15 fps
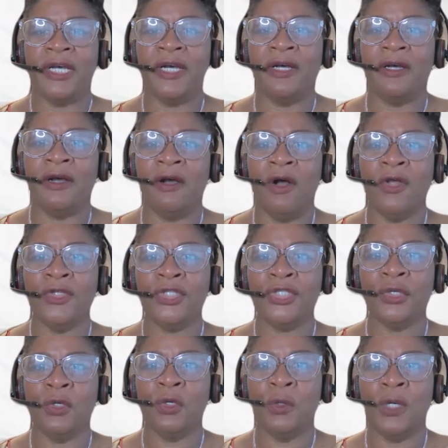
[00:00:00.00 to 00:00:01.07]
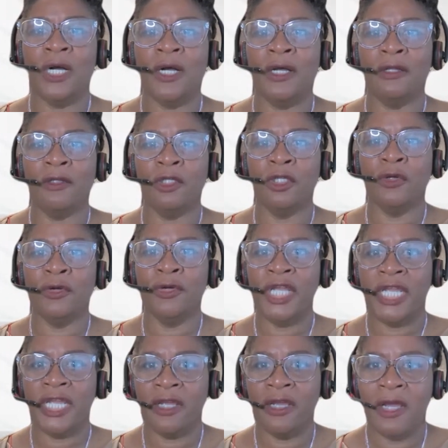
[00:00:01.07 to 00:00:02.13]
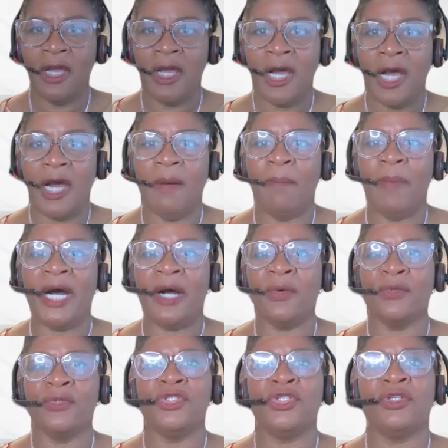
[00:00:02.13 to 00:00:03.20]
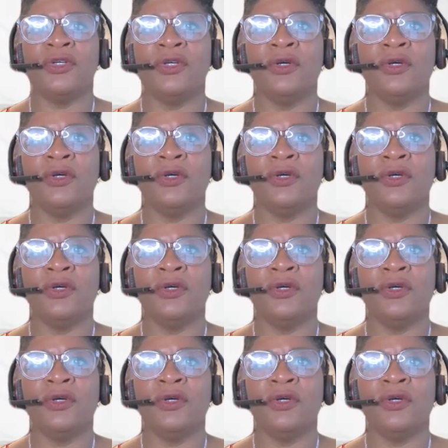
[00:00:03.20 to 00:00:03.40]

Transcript: also learning about